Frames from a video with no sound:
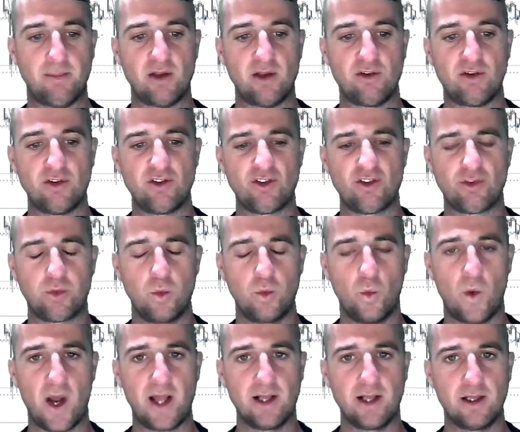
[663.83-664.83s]
and just
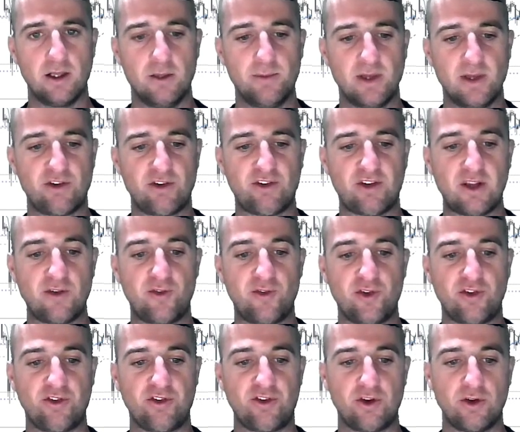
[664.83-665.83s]
wait a little bit and see if
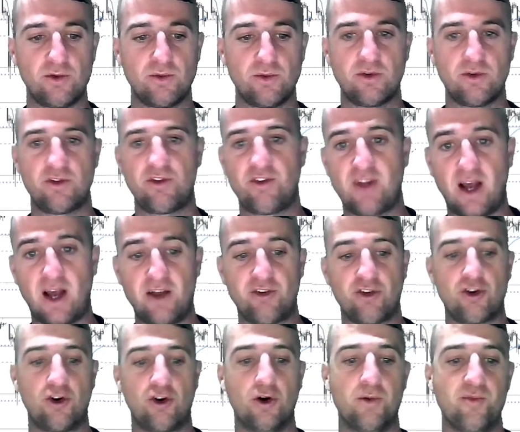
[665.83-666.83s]
it starts start
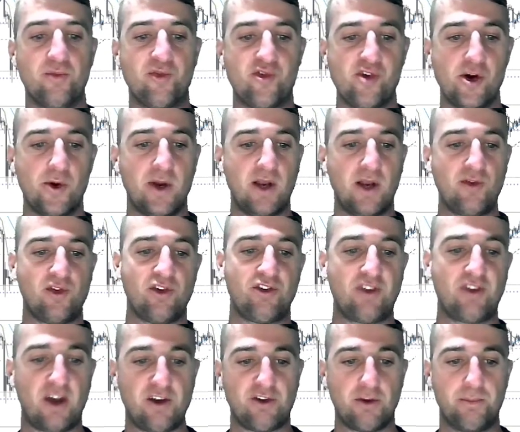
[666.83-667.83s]
to come through and if it
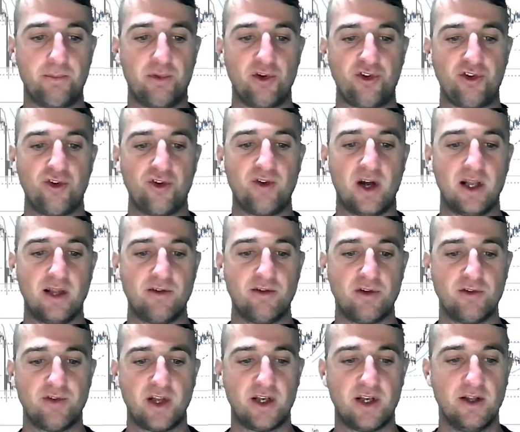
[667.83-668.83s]
starts to push through that
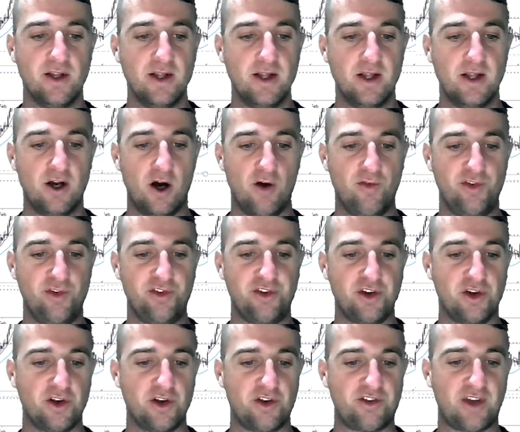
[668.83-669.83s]
level then
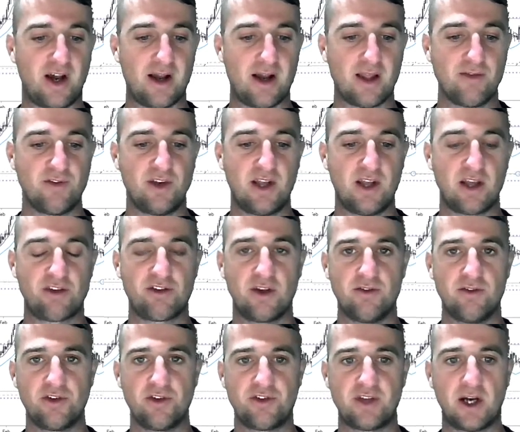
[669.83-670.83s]
obviously going to target the next
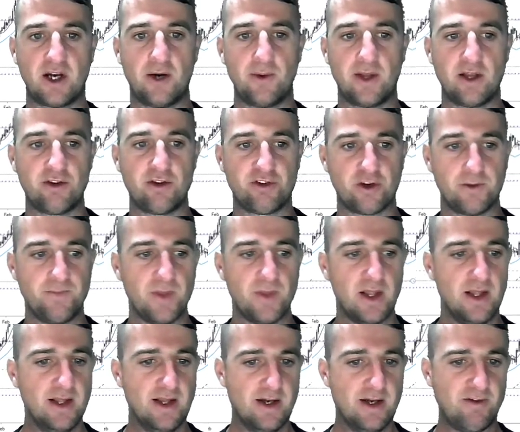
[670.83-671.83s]
levels down here so
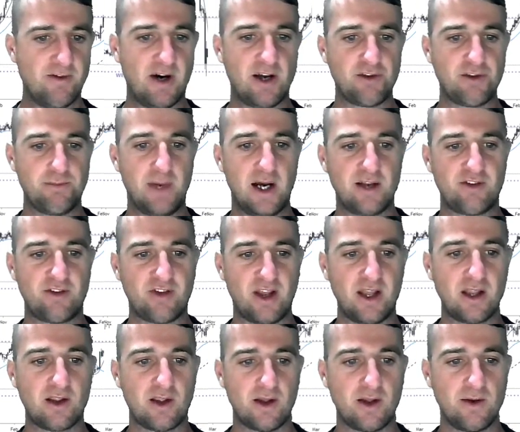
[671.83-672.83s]
that is my
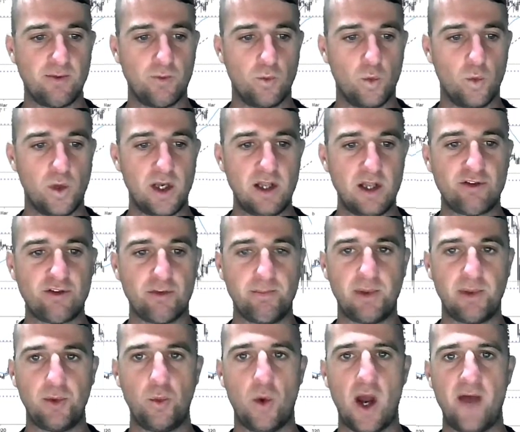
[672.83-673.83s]
take we need to
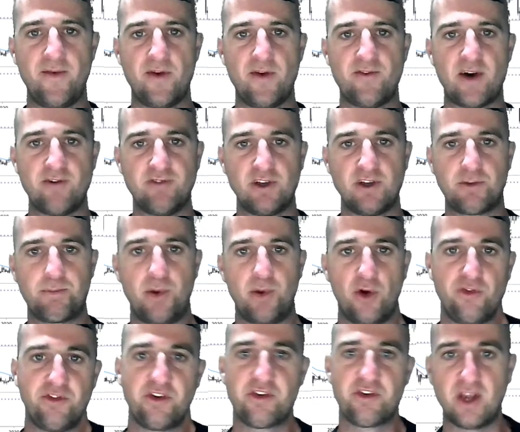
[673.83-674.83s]
be wary that these
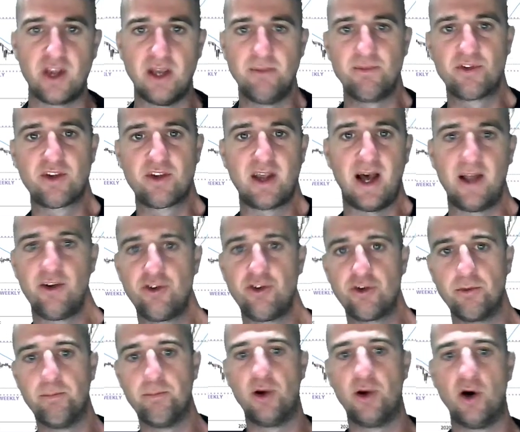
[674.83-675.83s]
ponzi schemes can
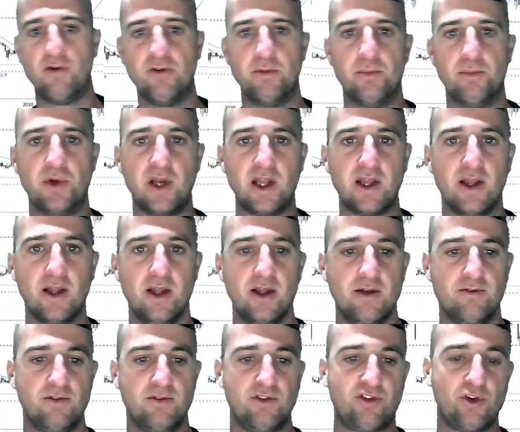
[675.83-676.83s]
dump all the money
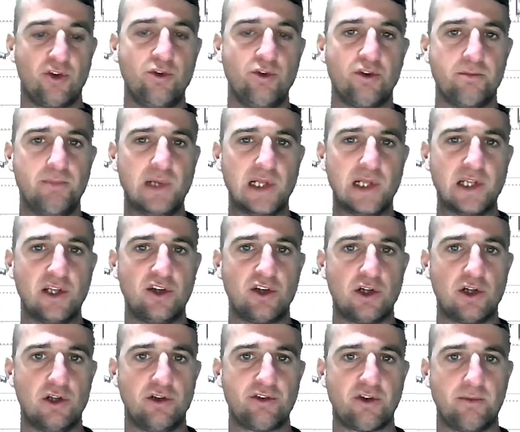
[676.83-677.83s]
200 million
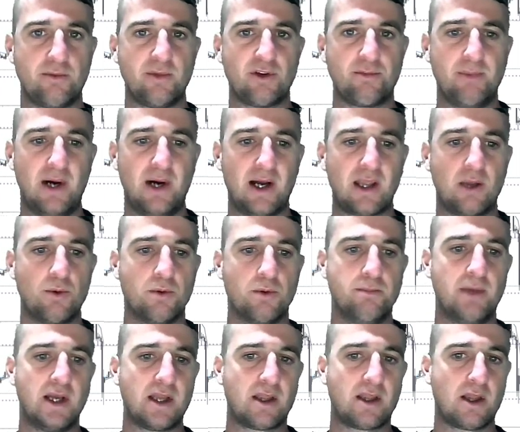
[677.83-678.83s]
dollars on this market will
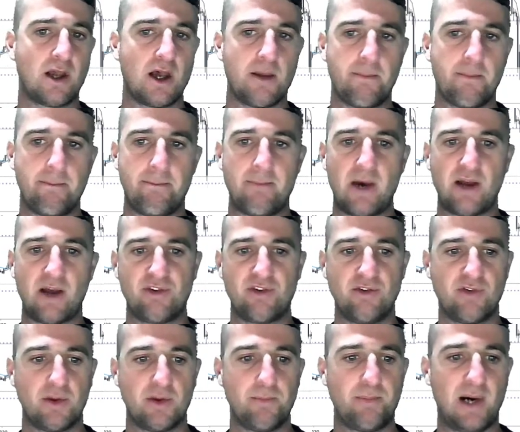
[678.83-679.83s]
make a
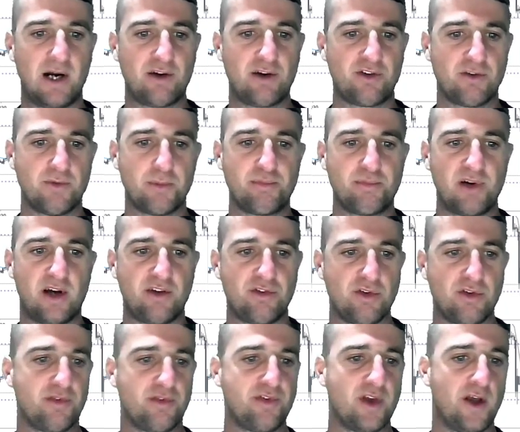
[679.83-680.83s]
massive impact on the price
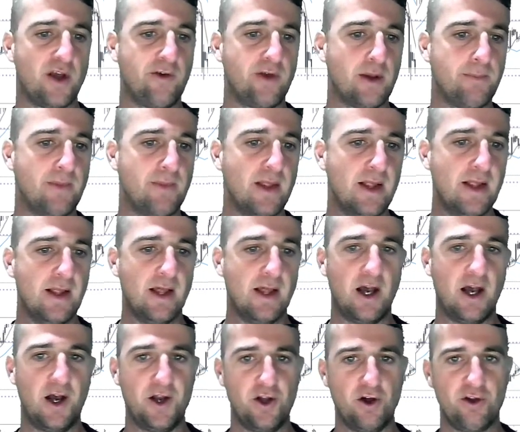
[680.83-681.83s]
of ethereum
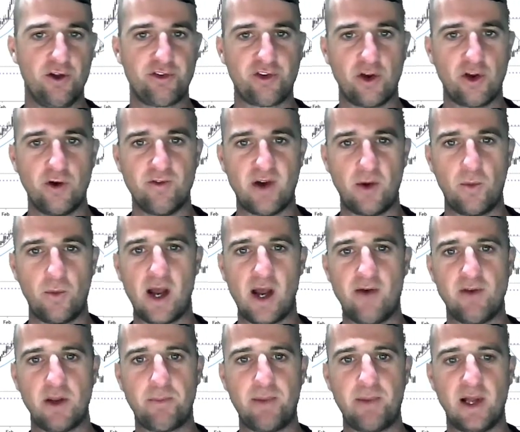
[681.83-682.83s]
and also that we
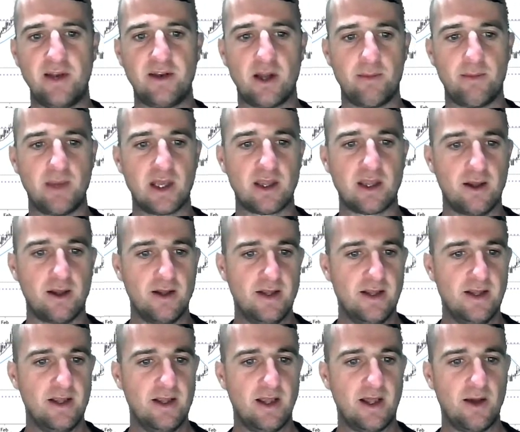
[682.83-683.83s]
are in a pandemic
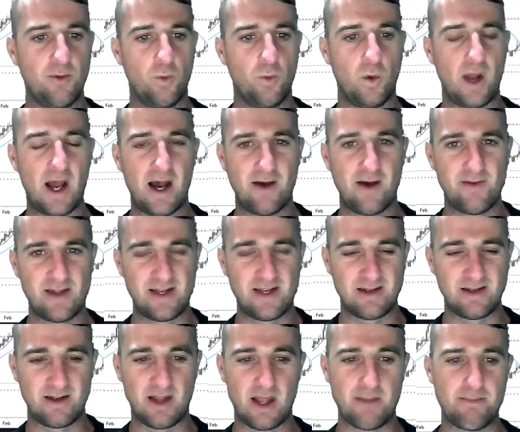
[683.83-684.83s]
we are
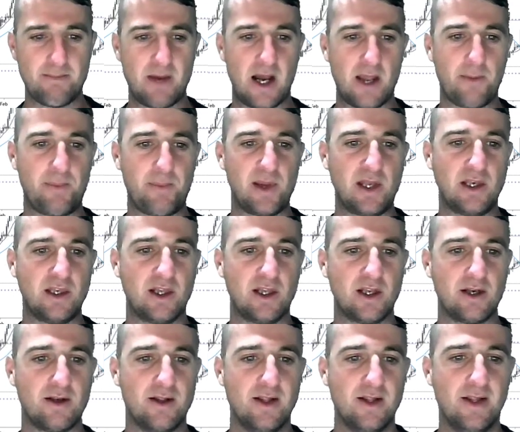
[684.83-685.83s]
in in my
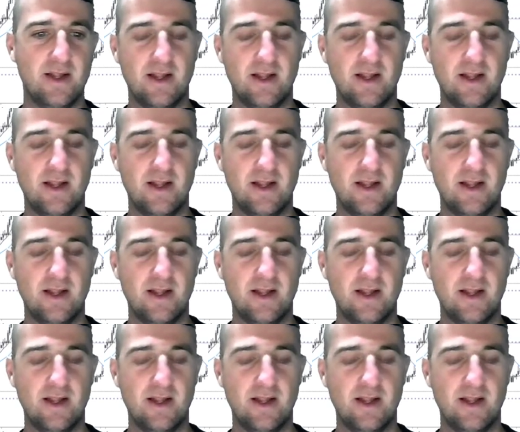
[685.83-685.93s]
opinion